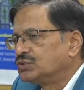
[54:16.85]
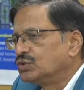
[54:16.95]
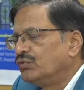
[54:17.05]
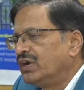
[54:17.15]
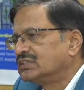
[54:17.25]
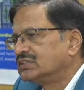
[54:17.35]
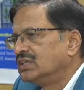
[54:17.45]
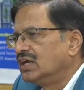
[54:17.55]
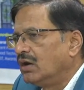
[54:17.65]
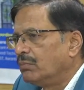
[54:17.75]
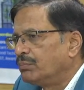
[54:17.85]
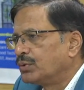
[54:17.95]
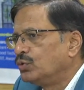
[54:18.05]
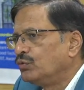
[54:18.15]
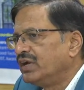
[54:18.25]
So once they
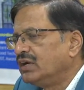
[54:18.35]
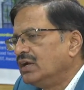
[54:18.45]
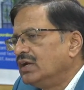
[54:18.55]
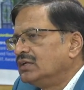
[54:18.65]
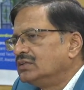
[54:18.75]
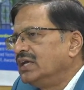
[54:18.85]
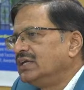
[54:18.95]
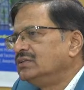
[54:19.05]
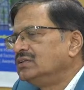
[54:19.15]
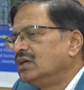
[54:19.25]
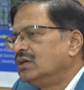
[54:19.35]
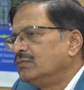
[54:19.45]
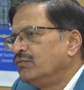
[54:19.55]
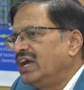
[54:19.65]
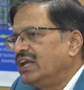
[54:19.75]
approve it, then
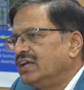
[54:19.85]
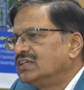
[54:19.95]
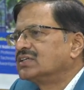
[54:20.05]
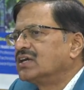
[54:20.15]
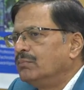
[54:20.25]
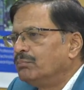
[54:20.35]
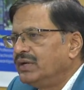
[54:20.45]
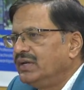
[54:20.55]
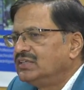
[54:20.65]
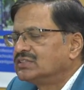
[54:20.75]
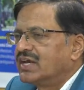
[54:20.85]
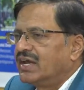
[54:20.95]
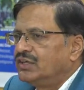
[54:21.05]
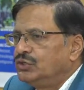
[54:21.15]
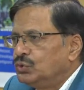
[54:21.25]
the various companies
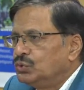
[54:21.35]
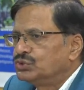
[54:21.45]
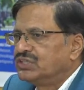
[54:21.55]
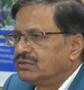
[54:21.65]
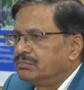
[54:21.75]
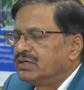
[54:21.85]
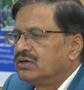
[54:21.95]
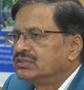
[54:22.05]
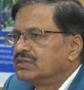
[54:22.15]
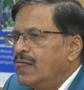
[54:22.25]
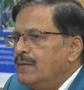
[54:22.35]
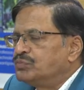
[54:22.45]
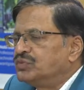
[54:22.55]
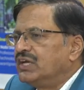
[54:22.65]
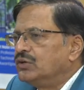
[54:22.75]
can use it, because
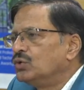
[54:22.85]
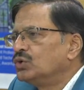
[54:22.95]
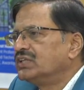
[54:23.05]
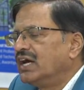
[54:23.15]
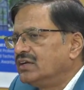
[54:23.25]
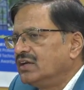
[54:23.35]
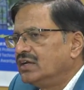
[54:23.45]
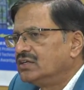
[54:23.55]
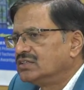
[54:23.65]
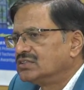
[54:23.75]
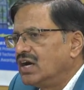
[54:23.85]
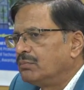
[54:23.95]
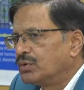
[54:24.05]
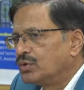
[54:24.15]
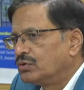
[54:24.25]
they know that it is
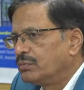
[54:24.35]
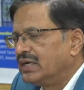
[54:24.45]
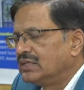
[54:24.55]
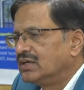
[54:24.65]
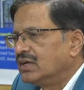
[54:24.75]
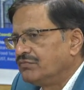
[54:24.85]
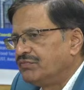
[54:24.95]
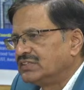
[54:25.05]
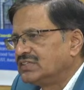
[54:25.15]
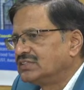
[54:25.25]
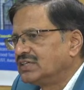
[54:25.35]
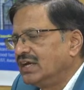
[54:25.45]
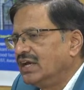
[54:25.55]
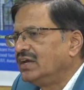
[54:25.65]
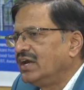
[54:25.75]
approved by the
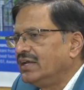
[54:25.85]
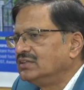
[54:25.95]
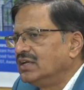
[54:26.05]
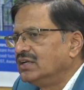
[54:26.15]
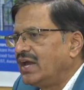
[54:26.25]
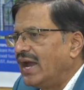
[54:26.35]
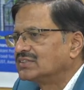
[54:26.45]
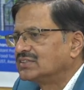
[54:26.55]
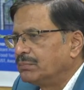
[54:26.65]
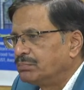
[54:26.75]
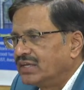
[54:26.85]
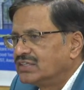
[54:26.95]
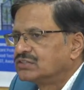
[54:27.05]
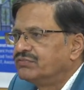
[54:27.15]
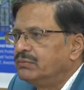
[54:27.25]
FSSAI, and then
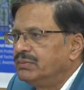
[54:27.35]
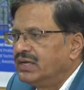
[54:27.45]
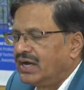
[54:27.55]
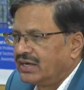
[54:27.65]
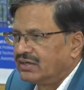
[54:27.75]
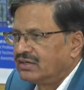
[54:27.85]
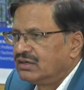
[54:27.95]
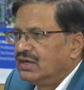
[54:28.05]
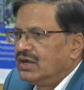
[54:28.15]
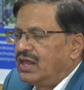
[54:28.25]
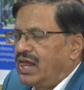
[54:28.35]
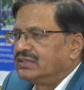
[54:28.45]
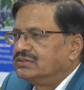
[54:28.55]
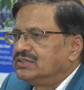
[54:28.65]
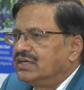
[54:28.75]
acceptance will be higher,
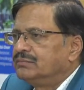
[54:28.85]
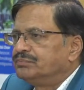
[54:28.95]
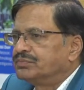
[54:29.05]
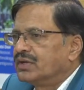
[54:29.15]
and then